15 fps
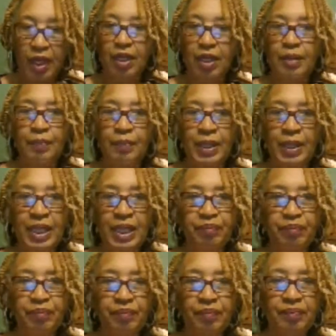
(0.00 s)
But
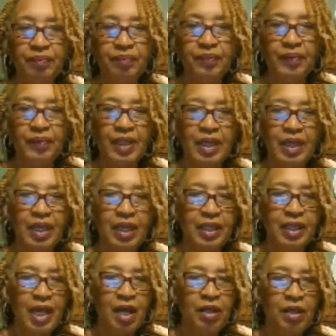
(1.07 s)

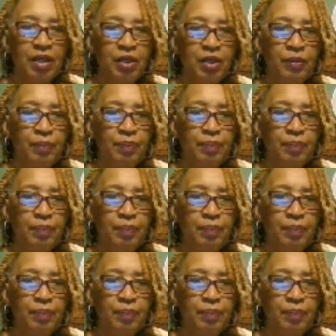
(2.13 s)
y'all know